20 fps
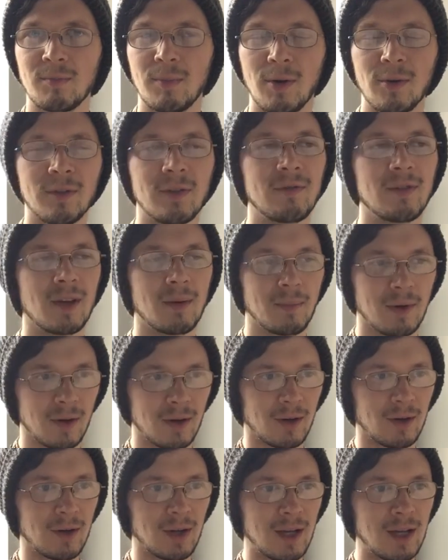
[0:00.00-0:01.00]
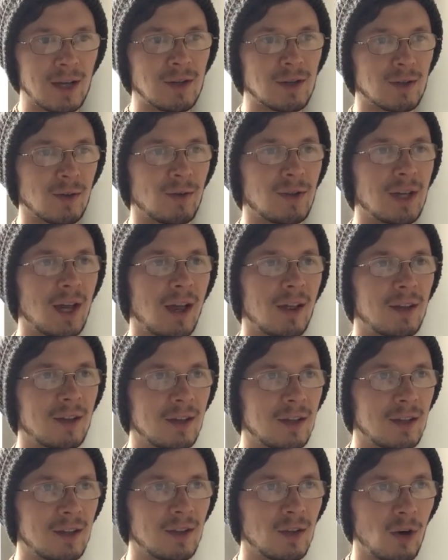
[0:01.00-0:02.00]
Both of them are in
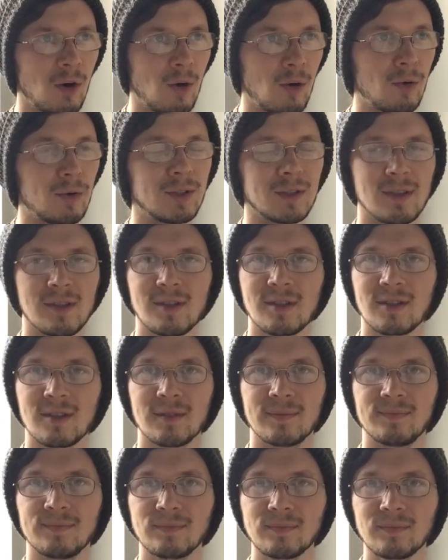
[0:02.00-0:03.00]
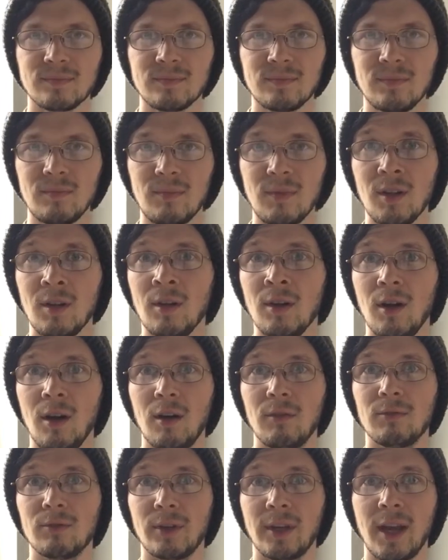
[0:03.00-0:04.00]
totality the wholeness
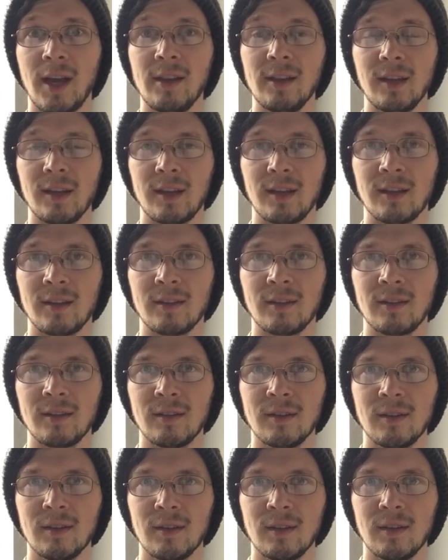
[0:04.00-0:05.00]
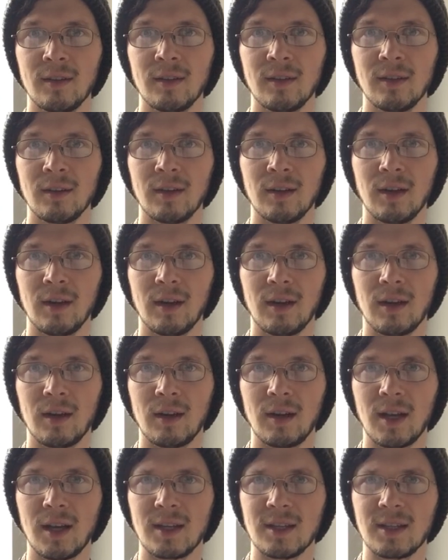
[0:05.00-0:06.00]
of reality.
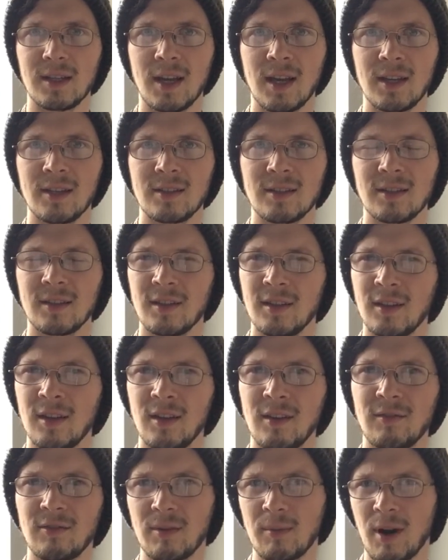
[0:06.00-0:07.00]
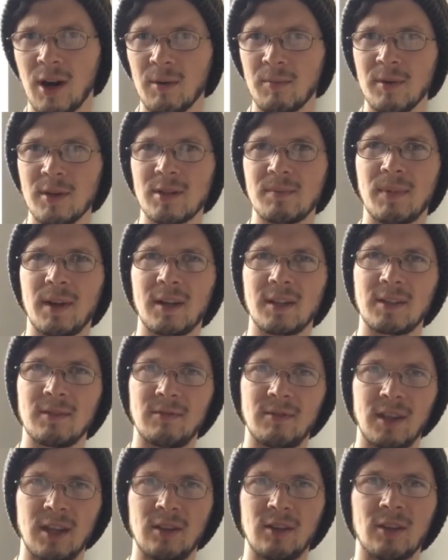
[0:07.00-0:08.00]
And yet, from our
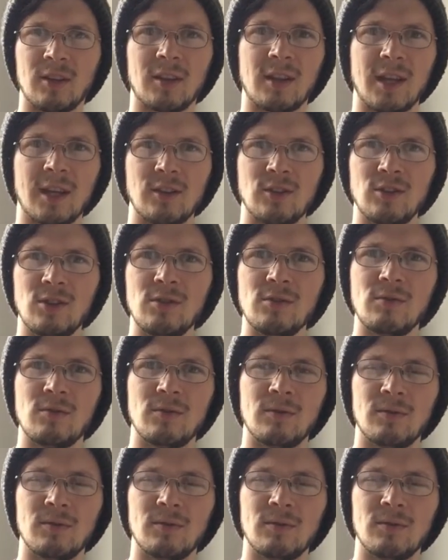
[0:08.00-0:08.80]
perspective, they look like two.